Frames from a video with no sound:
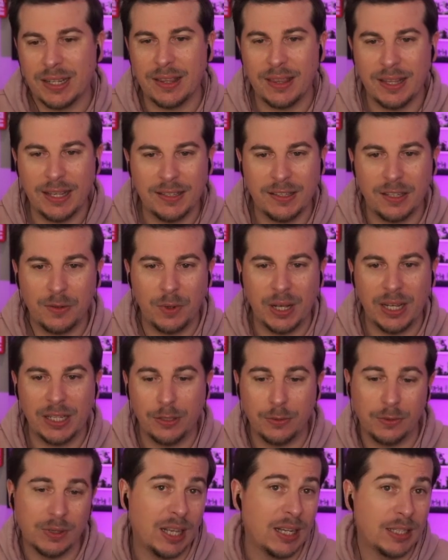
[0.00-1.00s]
this are where you
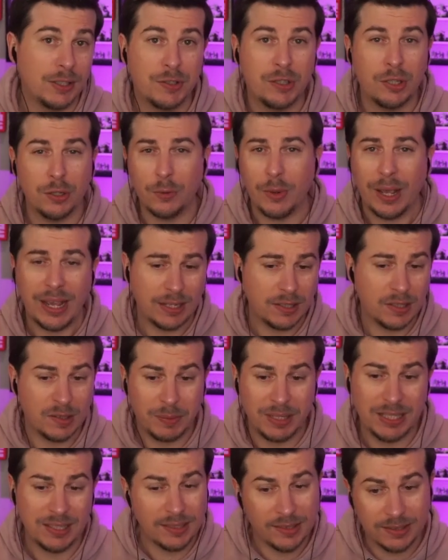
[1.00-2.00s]
would like 2 X
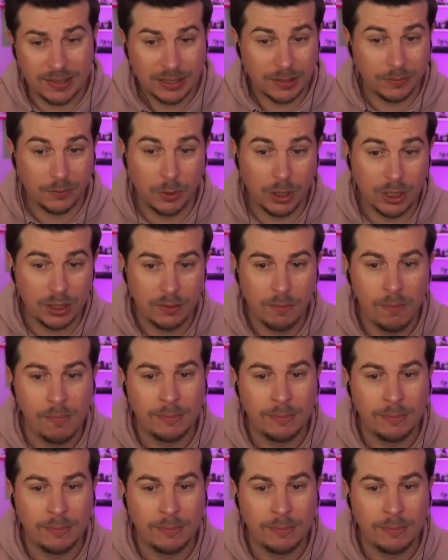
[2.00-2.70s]
speeds instead of 1.